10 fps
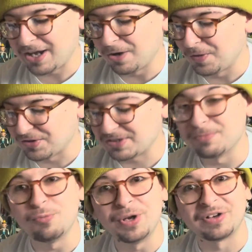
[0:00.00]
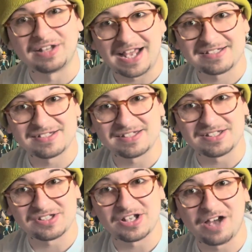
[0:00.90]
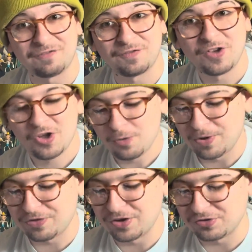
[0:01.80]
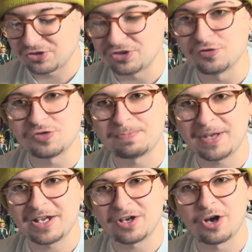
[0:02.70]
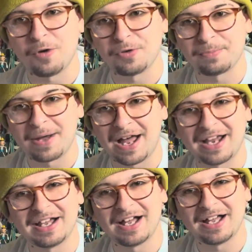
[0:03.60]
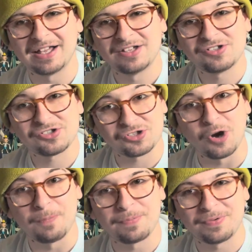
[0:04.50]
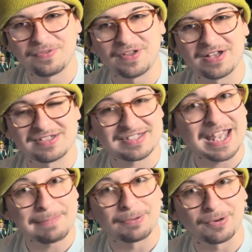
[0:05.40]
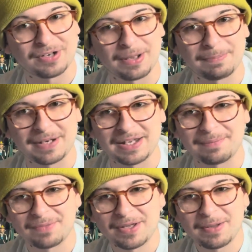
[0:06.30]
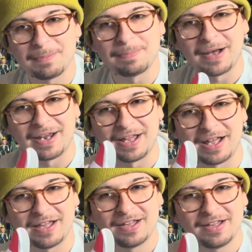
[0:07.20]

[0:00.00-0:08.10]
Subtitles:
know there's some weird licensing stuff with those shoes being owned by Soap, the skateboard company. But,